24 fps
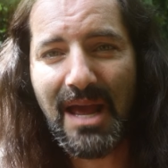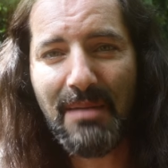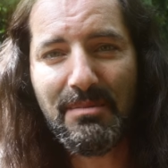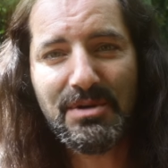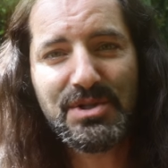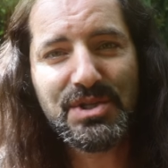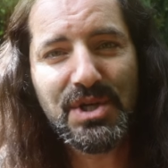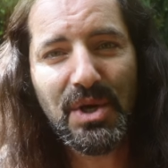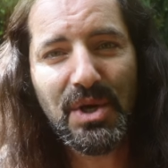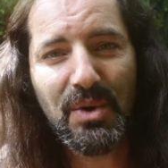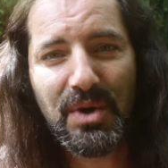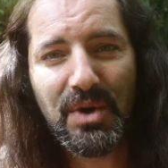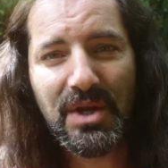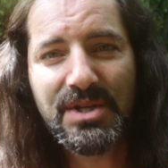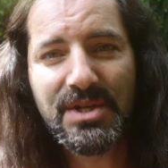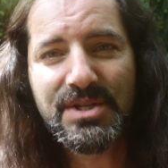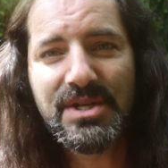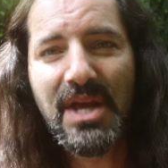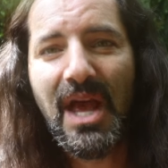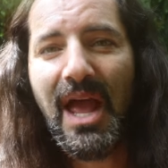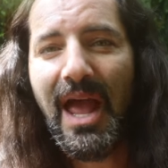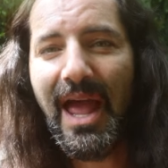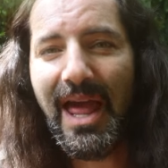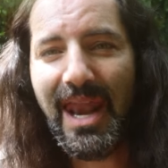
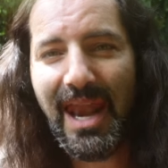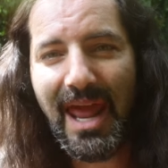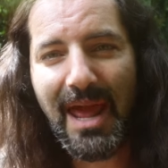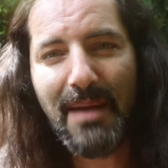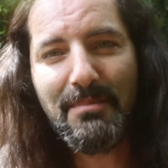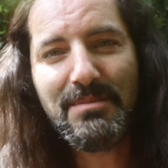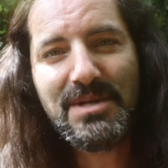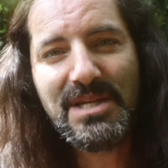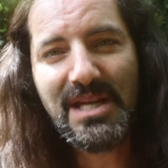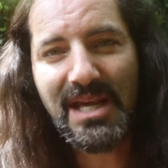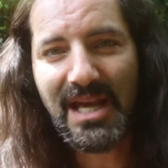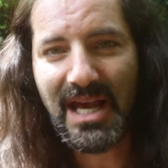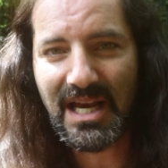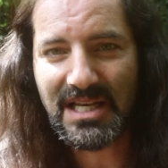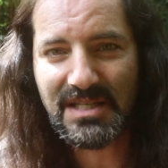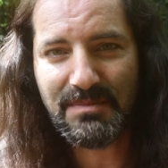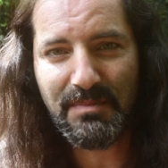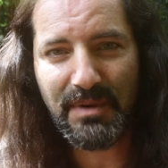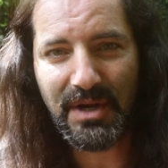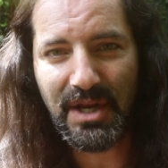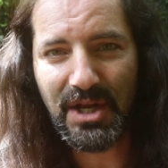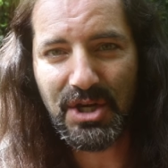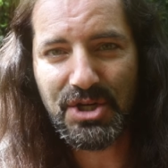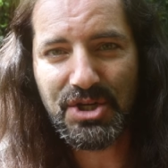Amazonas and M T
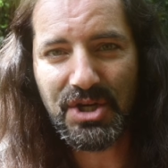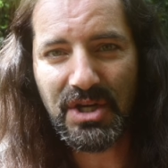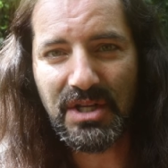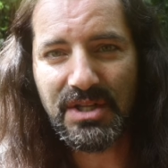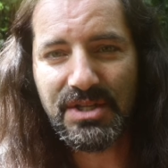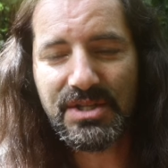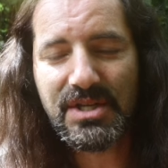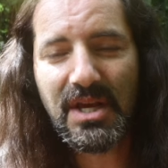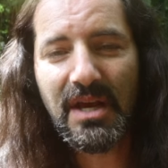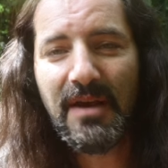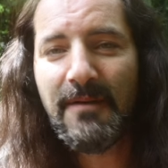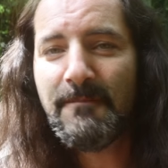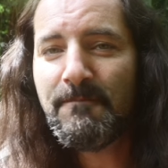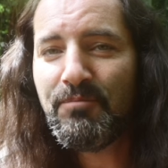Expeditions.